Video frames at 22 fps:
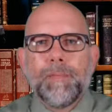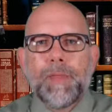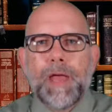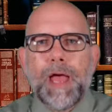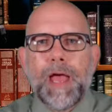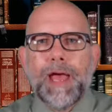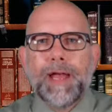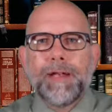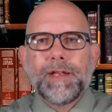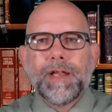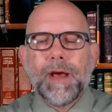
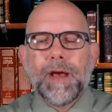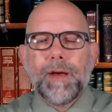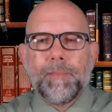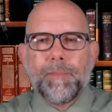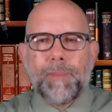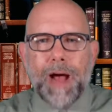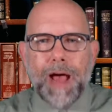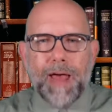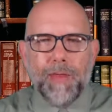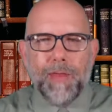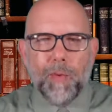And
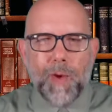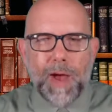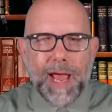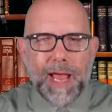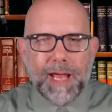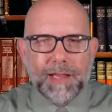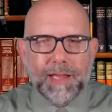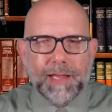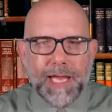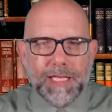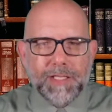by the
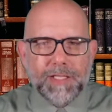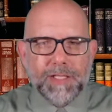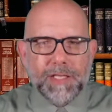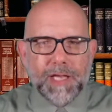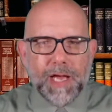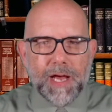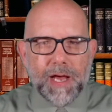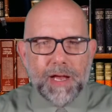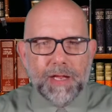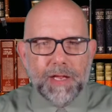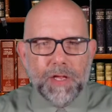way, let's
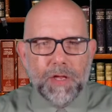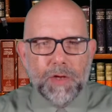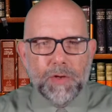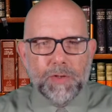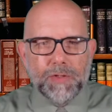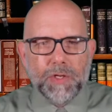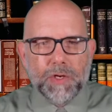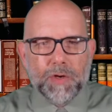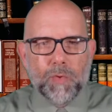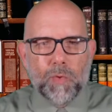use the